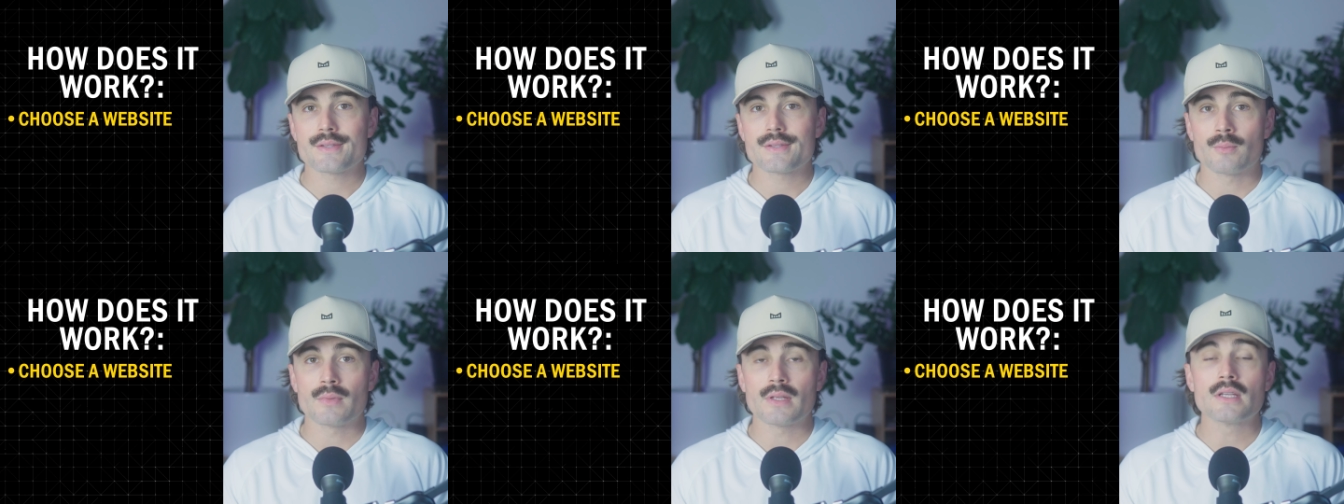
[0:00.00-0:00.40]

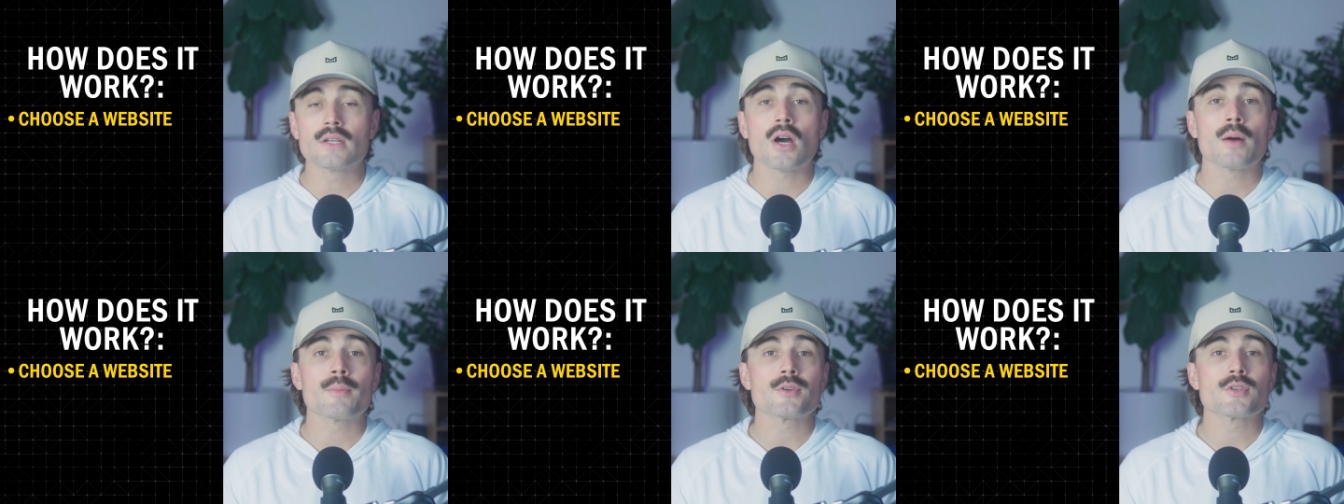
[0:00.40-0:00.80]
from
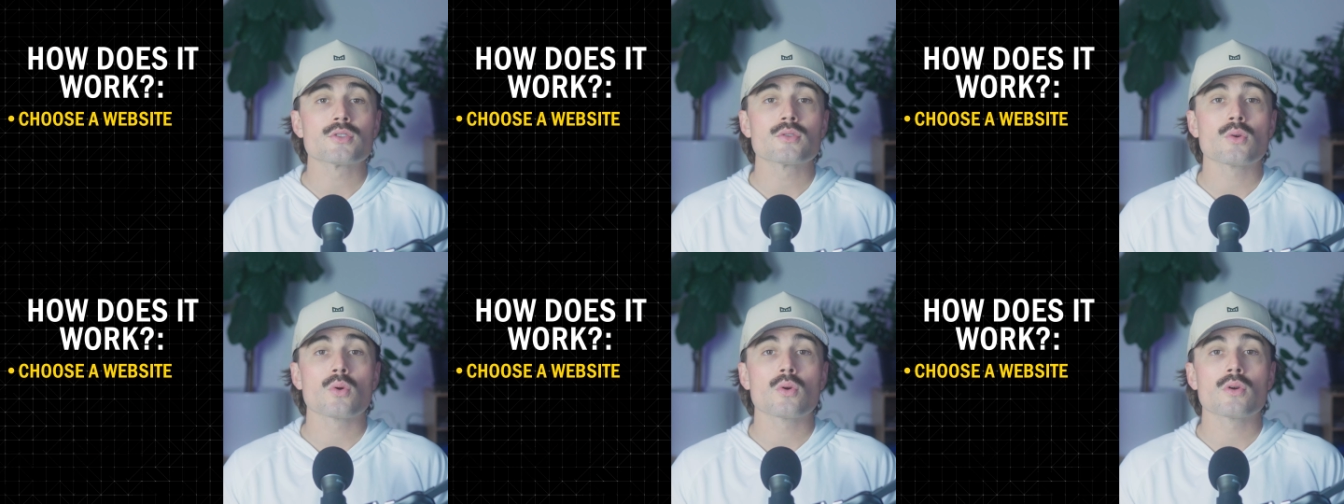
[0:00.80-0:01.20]
e-commerce
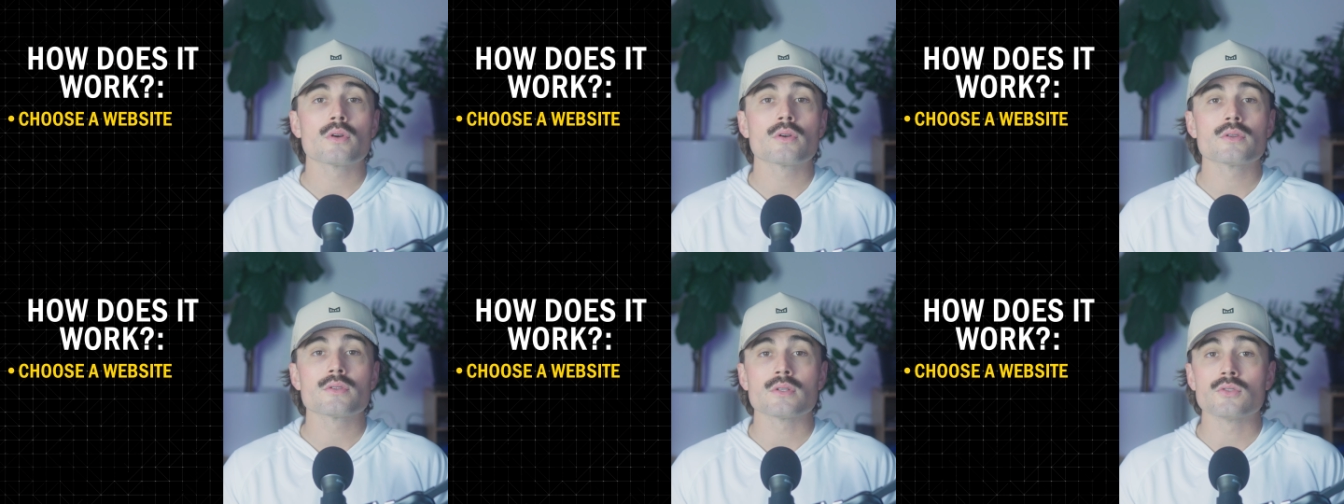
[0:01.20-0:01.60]

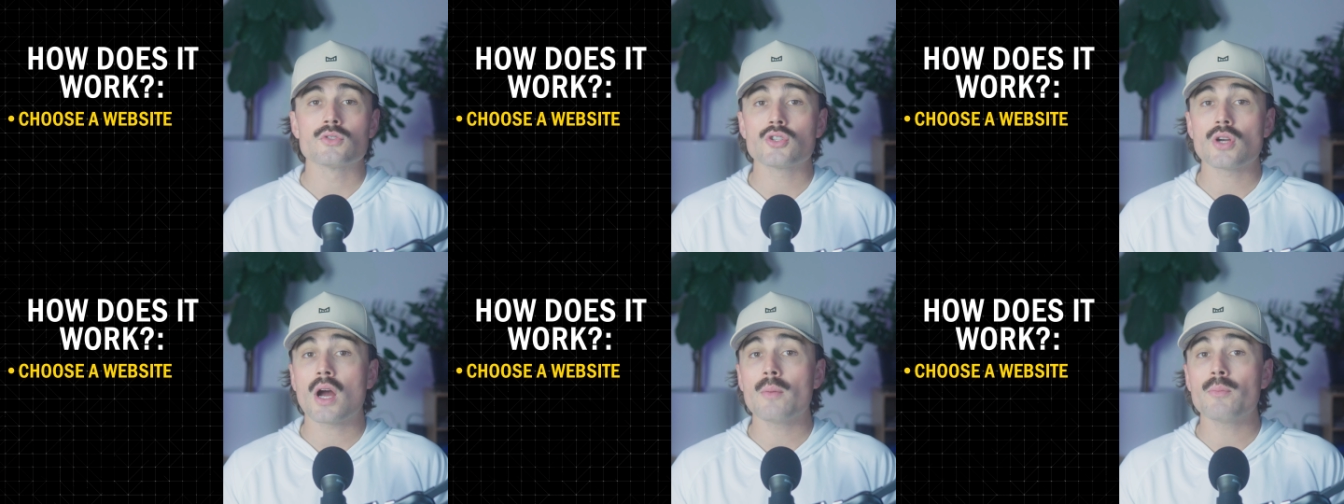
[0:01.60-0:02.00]
stores and
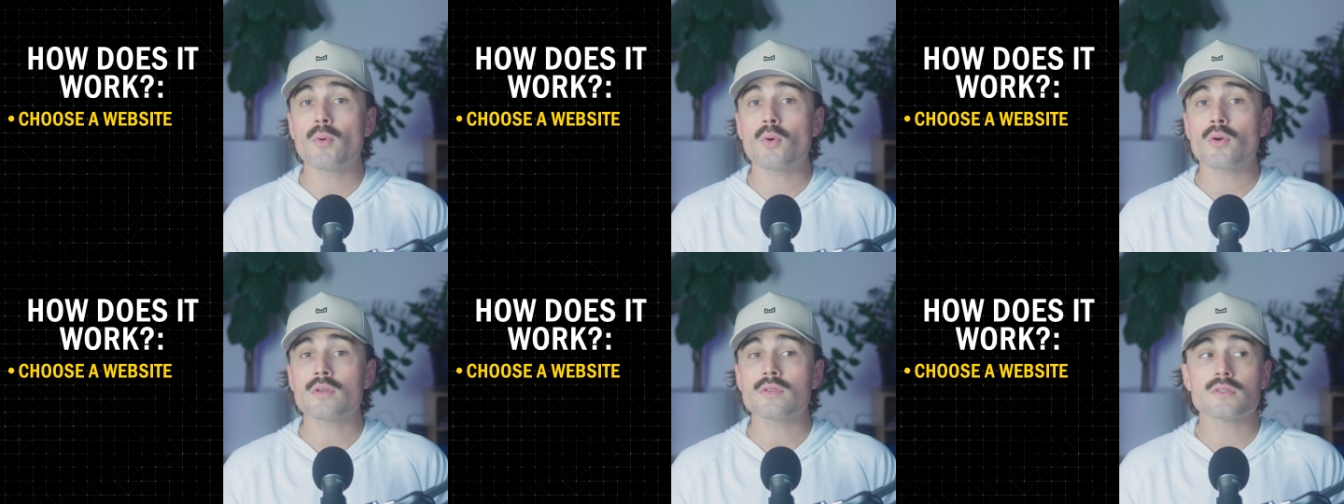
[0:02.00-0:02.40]
job
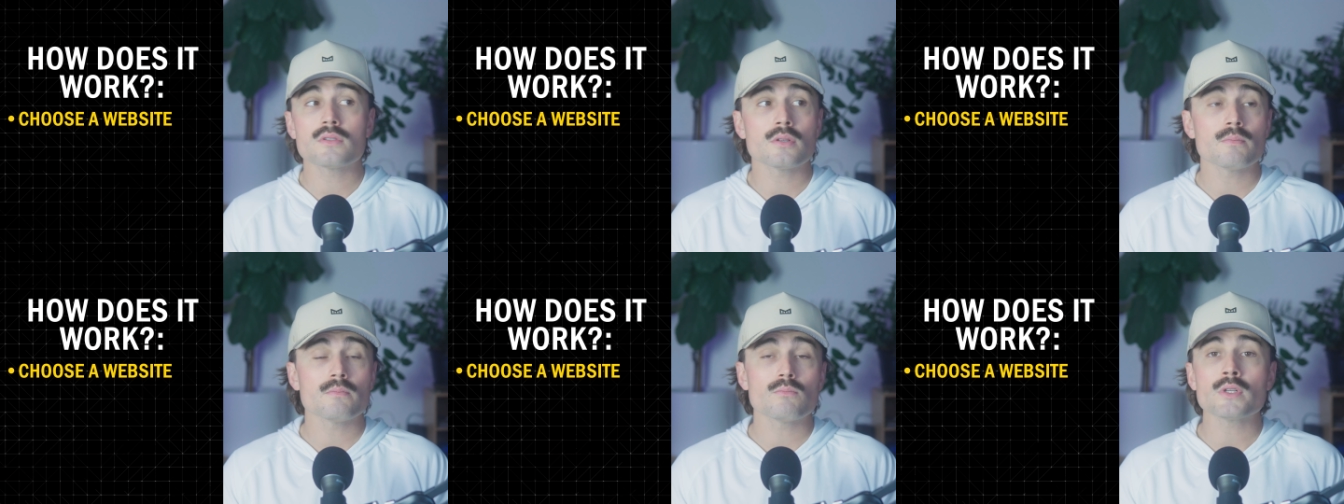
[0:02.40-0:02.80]
boards
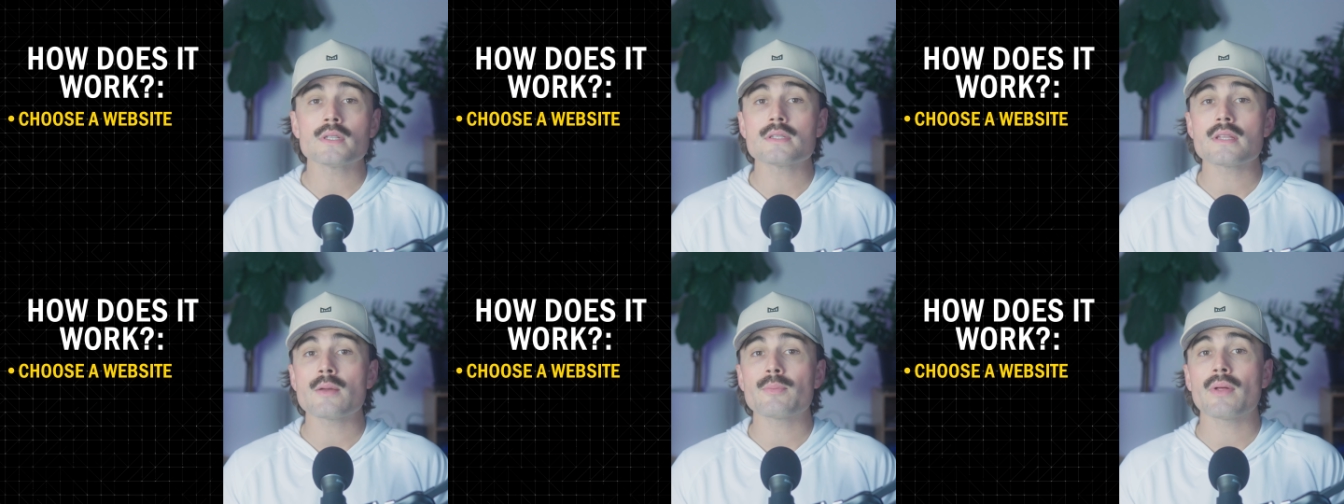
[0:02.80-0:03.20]
to real
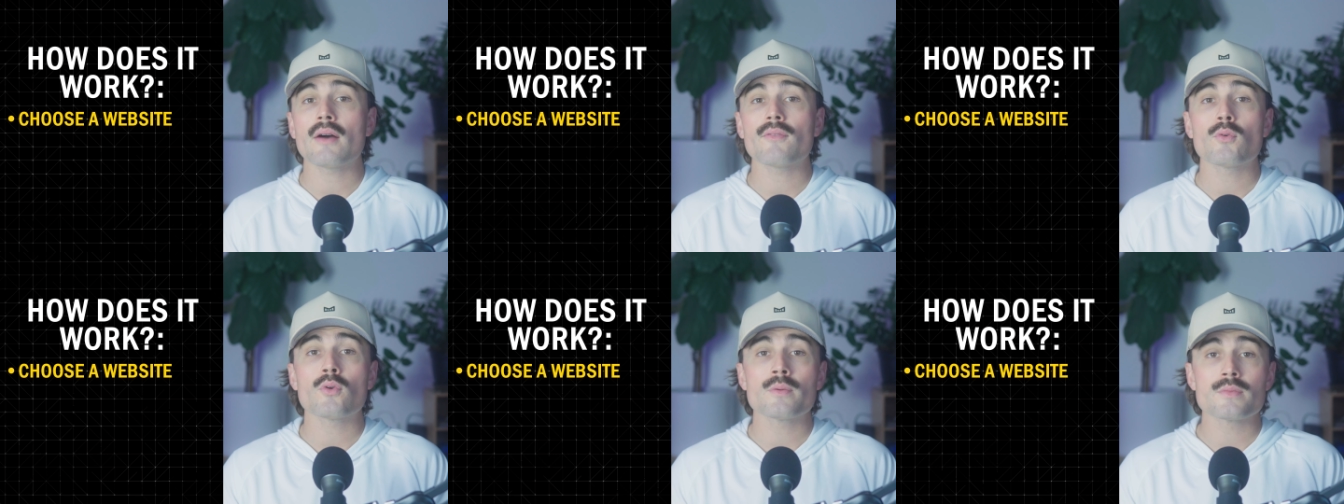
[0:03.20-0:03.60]
estate
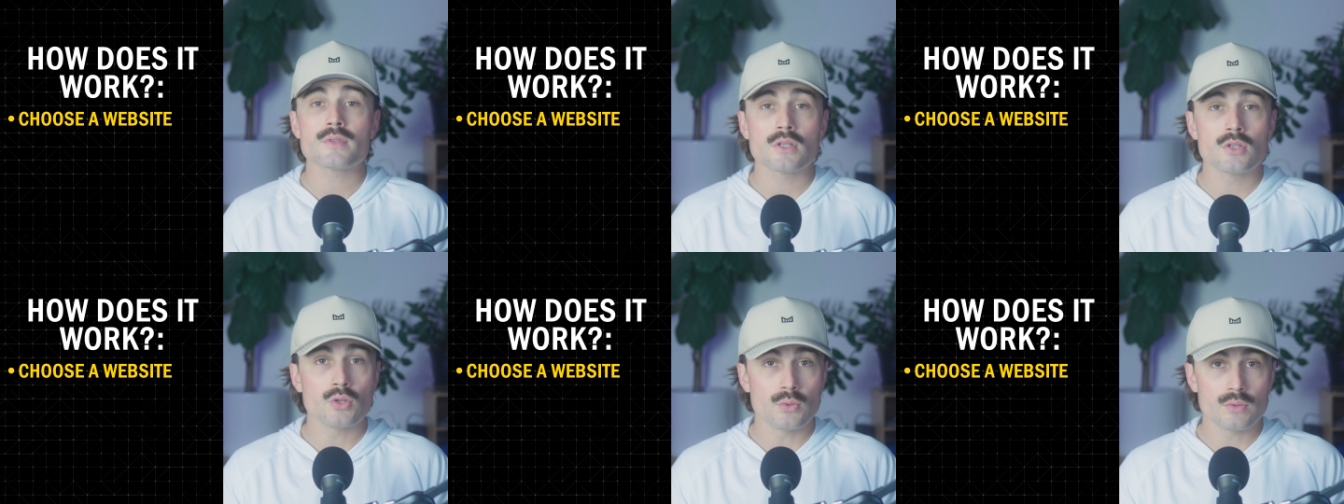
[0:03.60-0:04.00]
platforms
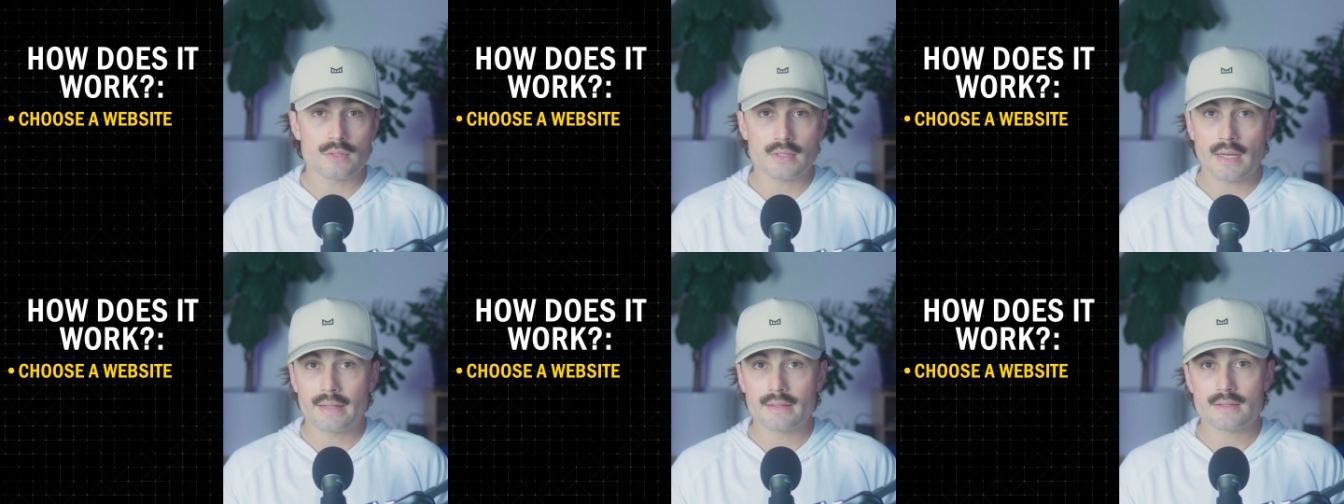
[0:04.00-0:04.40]
and news
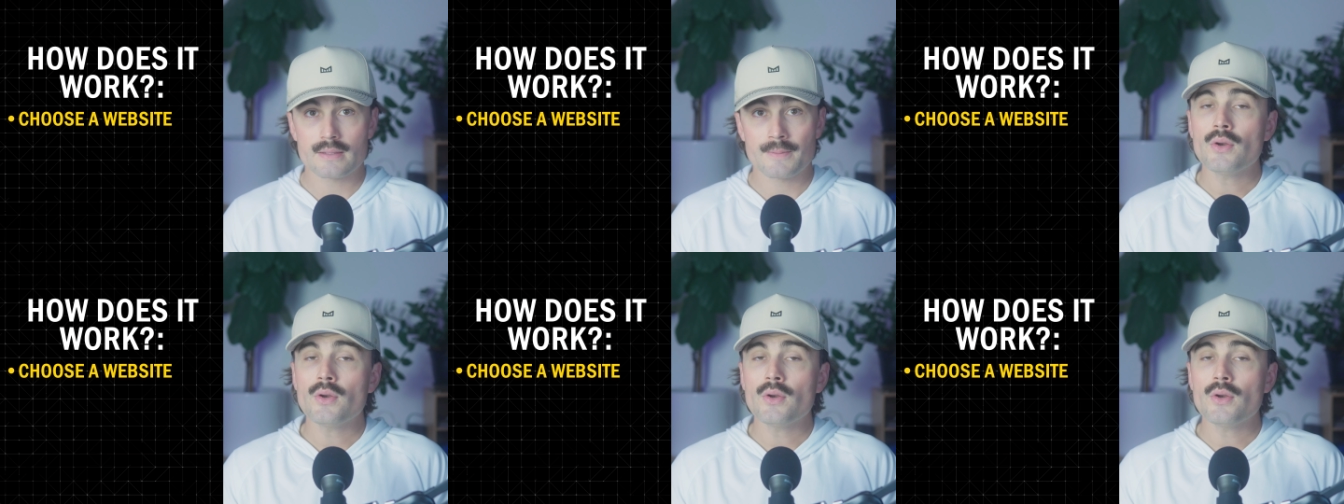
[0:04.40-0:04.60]
sites.